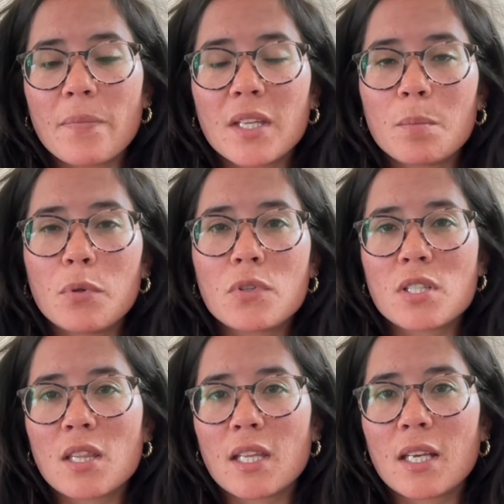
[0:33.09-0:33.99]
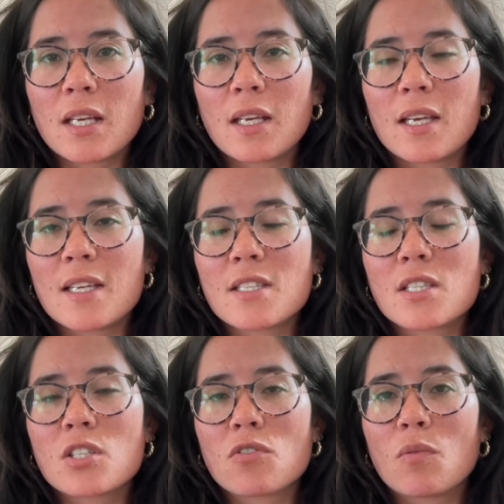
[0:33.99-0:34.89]
The important thing is
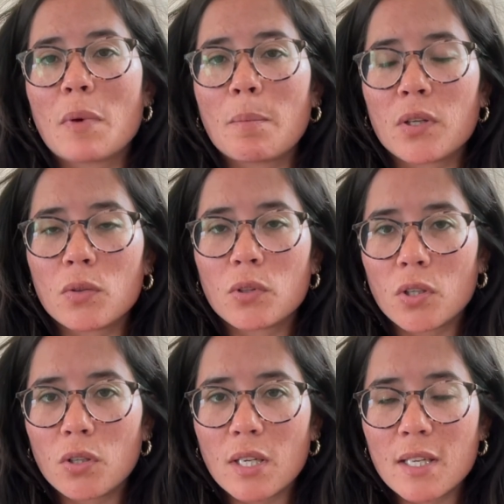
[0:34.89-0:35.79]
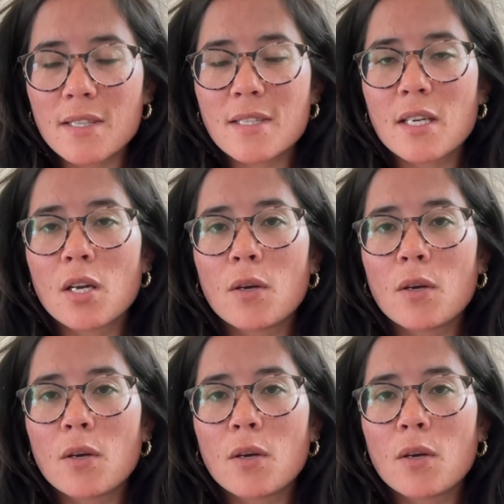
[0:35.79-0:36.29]
to remember your units,